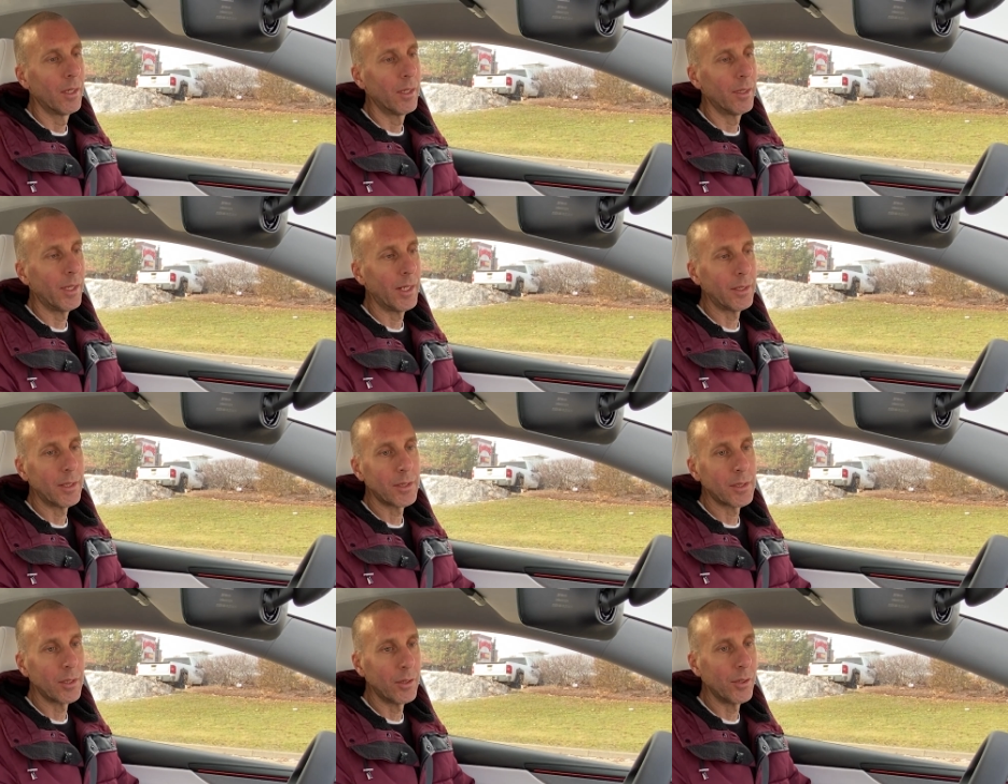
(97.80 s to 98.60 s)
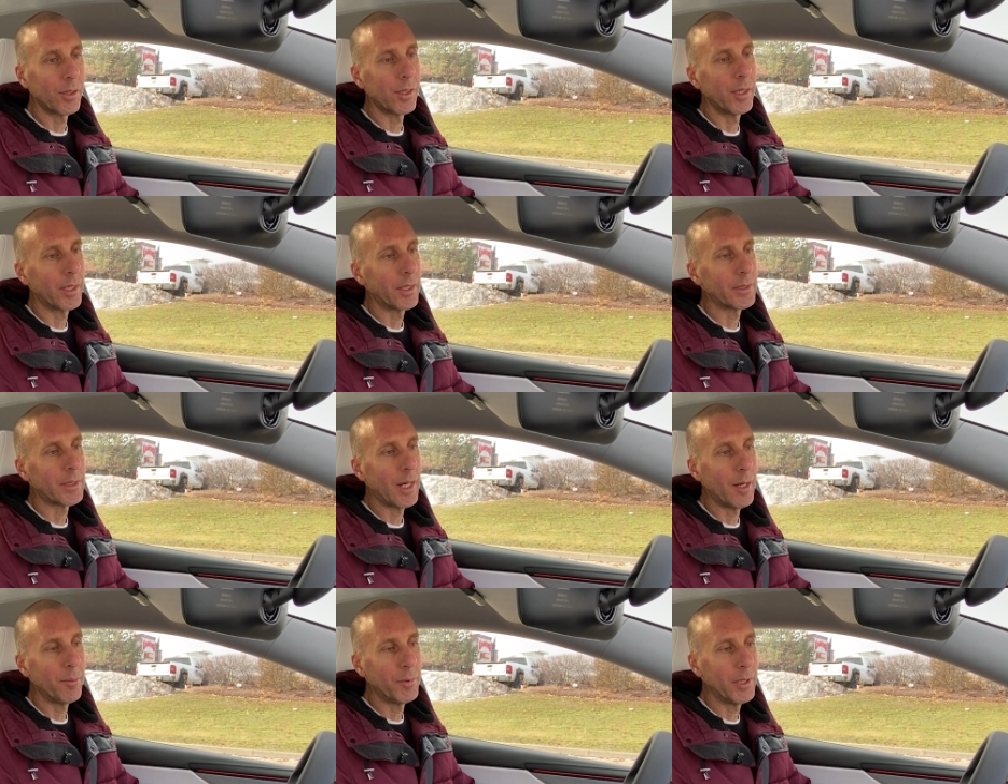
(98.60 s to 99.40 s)
That doesn't look like it's
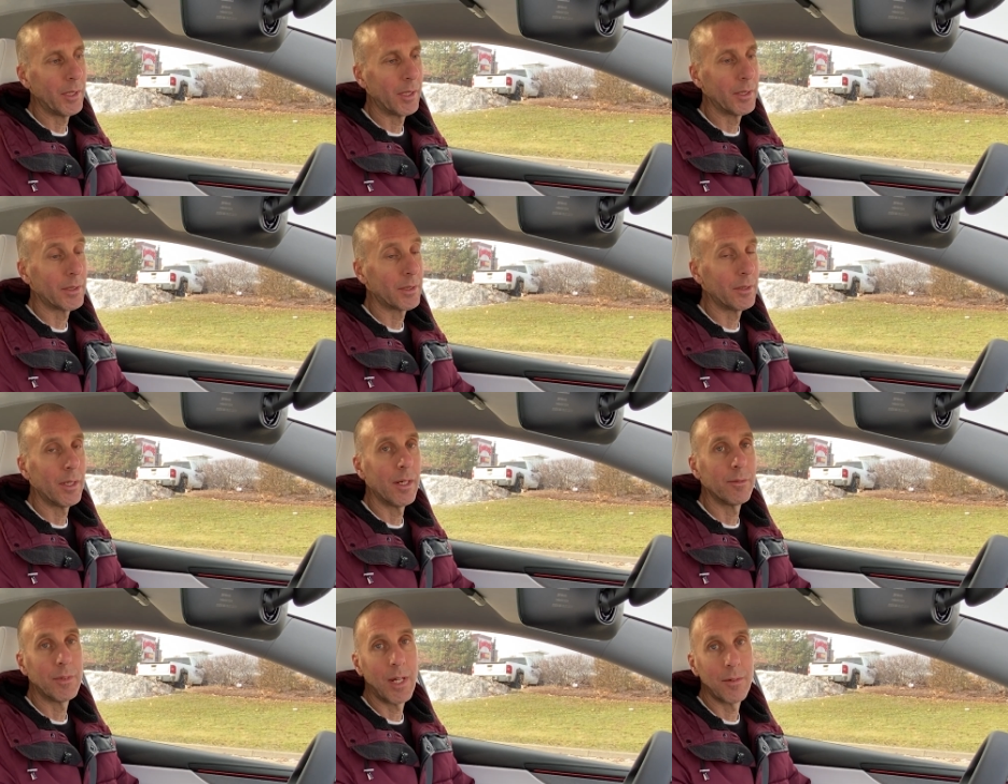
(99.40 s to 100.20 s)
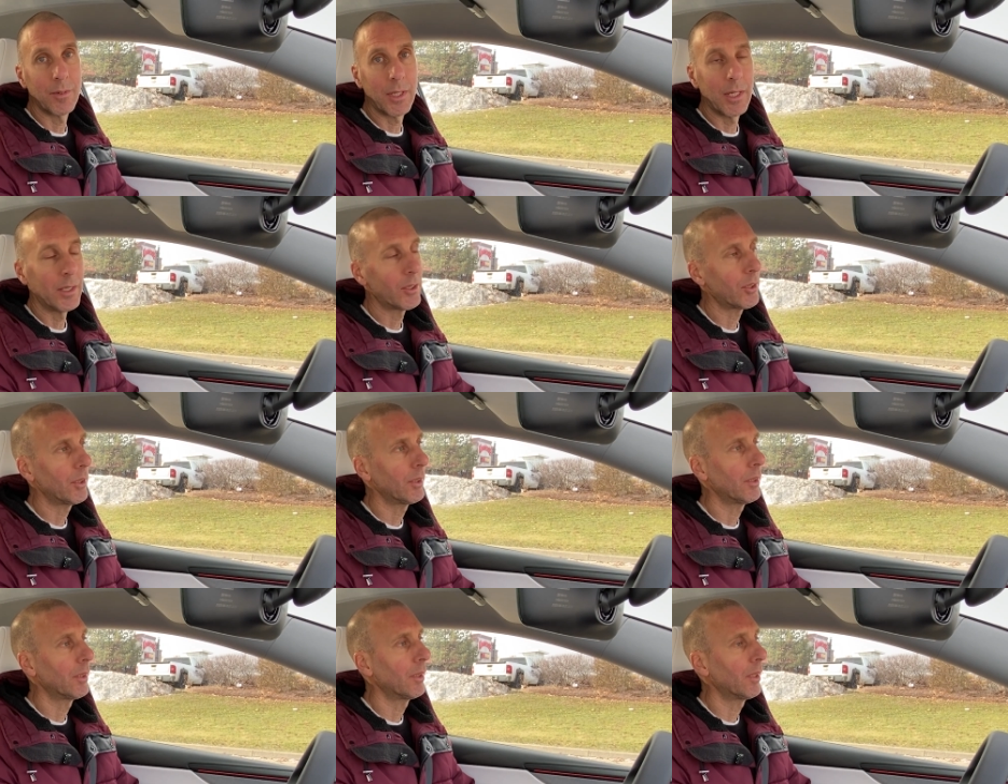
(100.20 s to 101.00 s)
happening. I still have
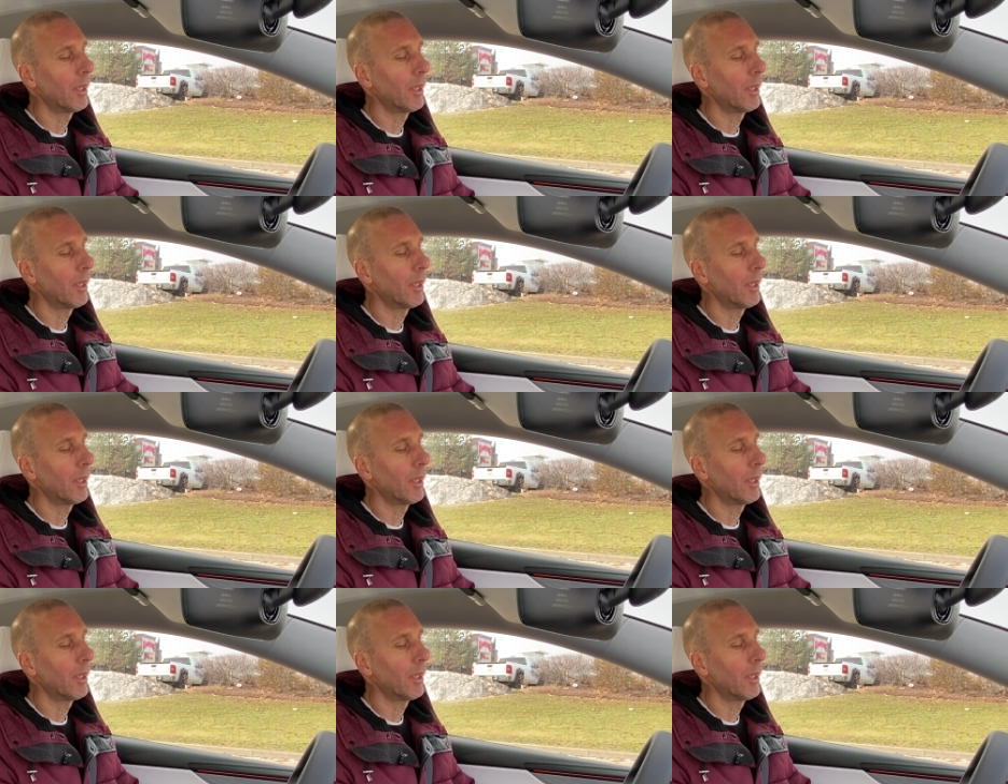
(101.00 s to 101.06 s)
navigation.